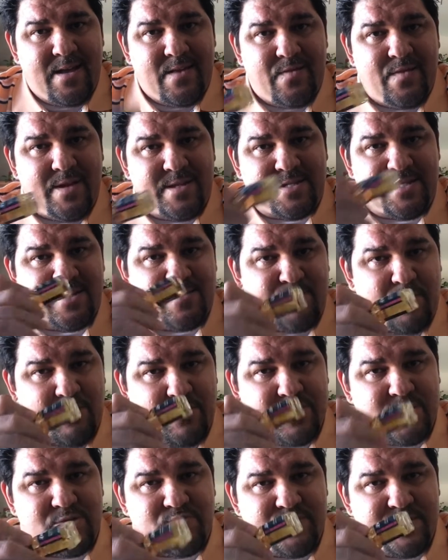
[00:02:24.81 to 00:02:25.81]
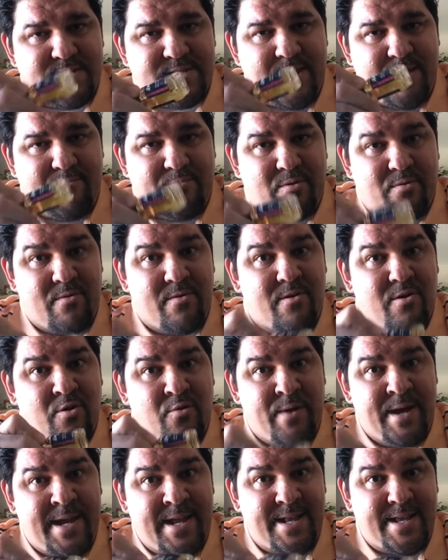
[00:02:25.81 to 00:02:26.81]
this is supposed to resemble
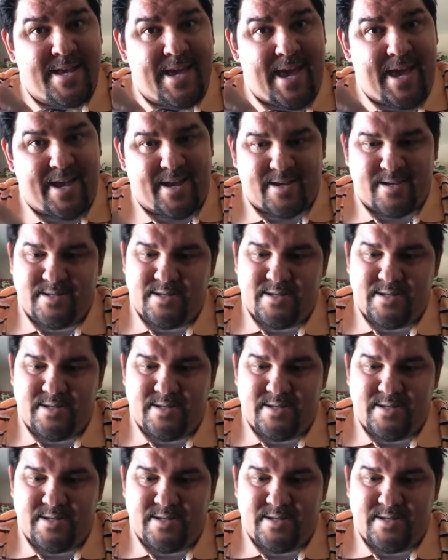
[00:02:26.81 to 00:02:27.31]
Queen Cake.